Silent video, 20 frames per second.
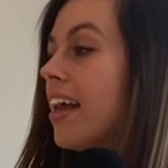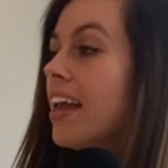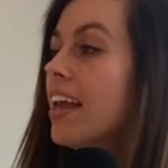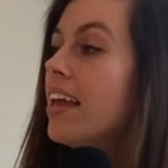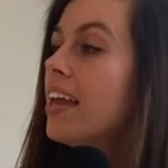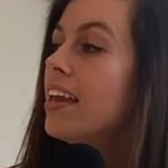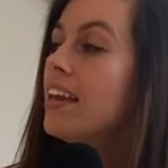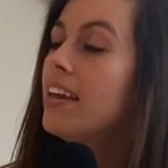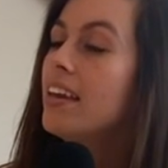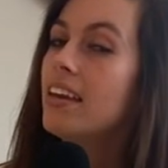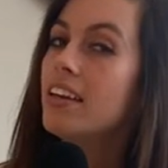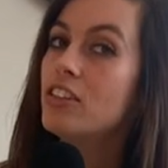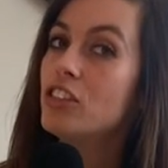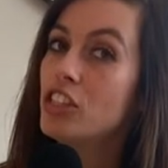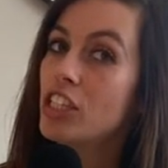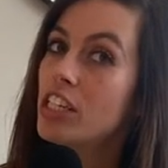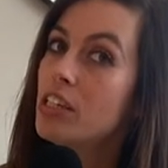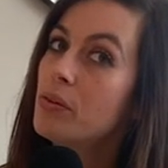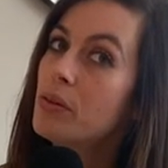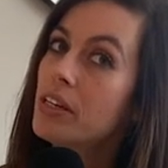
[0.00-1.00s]
In
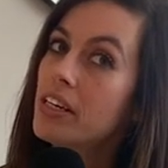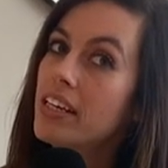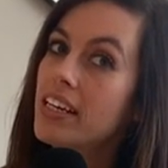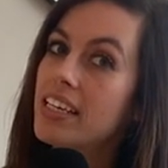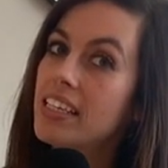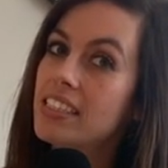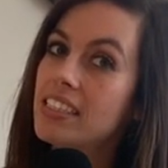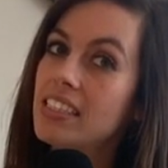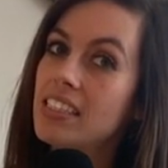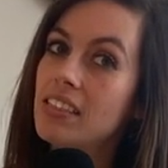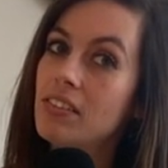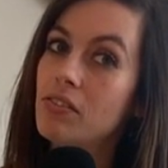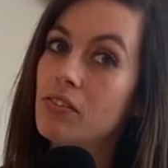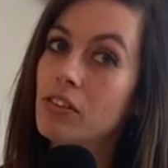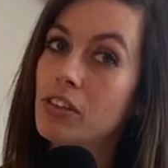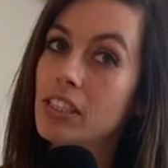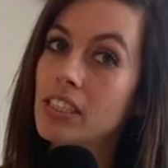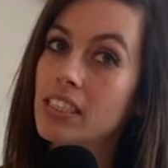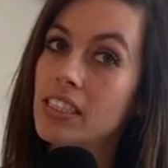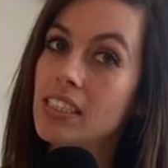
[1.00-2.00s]
January
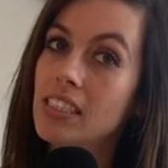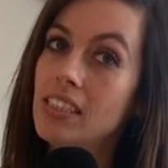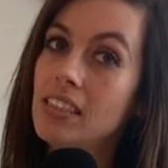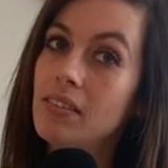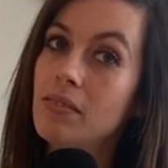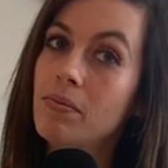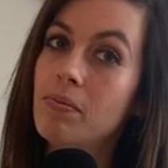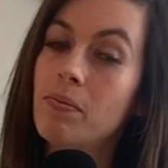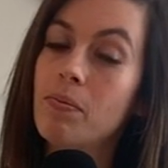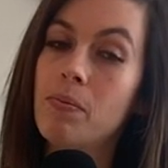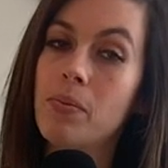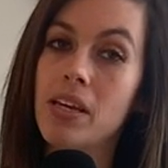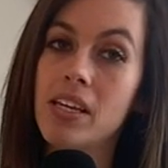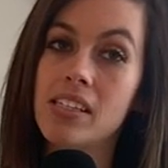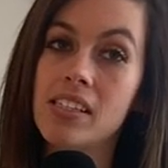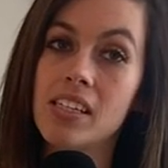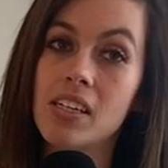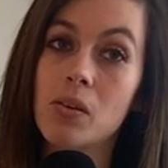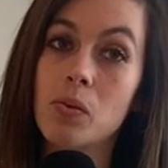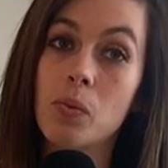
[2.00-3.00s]
1914,
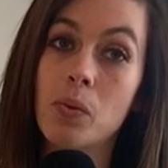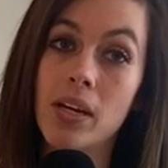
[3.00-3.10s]
basic